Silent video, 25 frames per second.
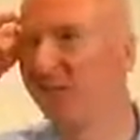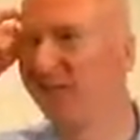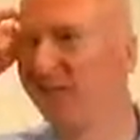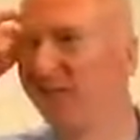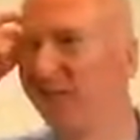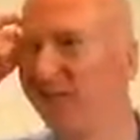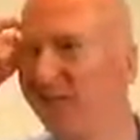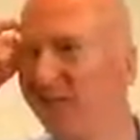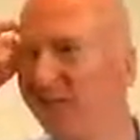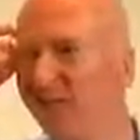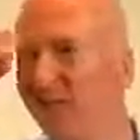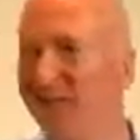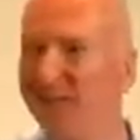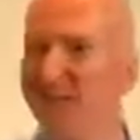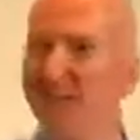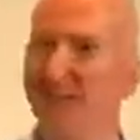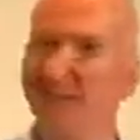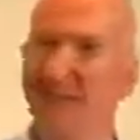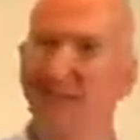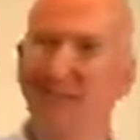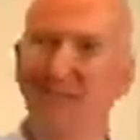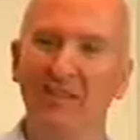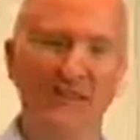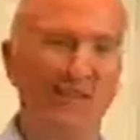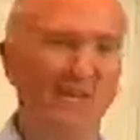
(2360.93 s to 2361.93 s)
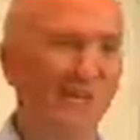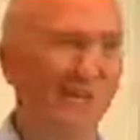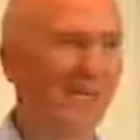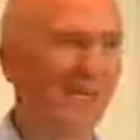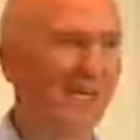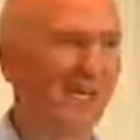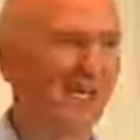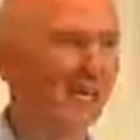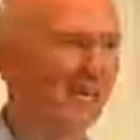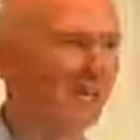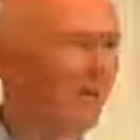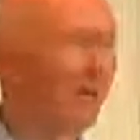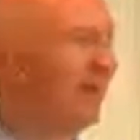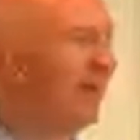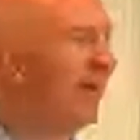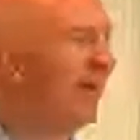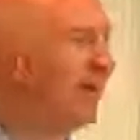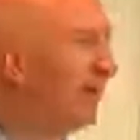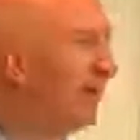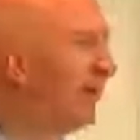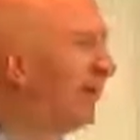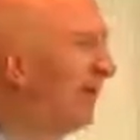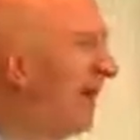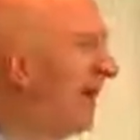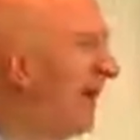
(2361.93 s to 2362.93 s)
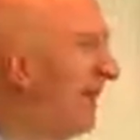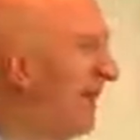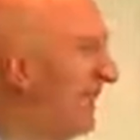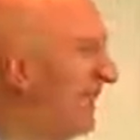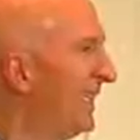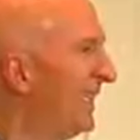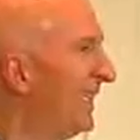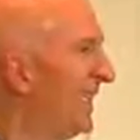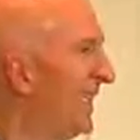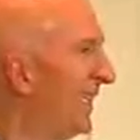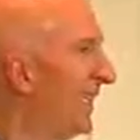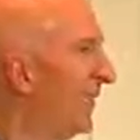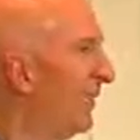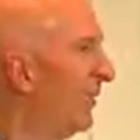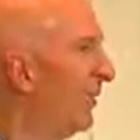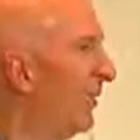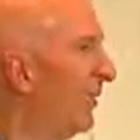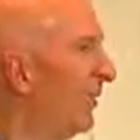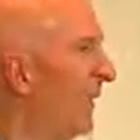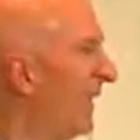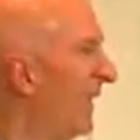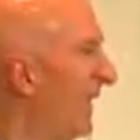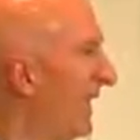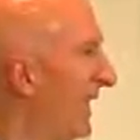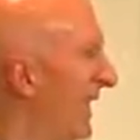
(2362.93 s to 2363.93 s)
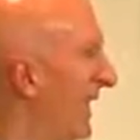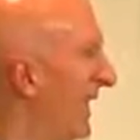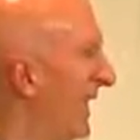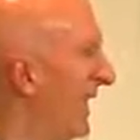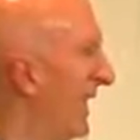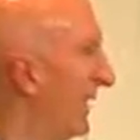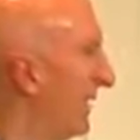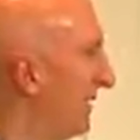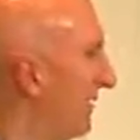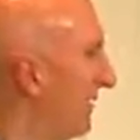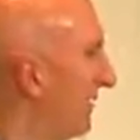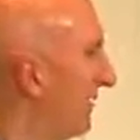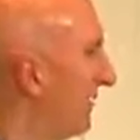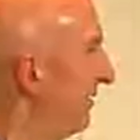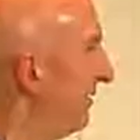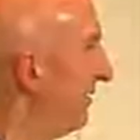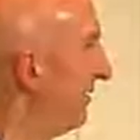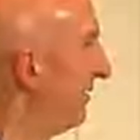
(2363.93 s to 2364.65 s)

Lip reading: way? I don't remember why I did it or where I did it.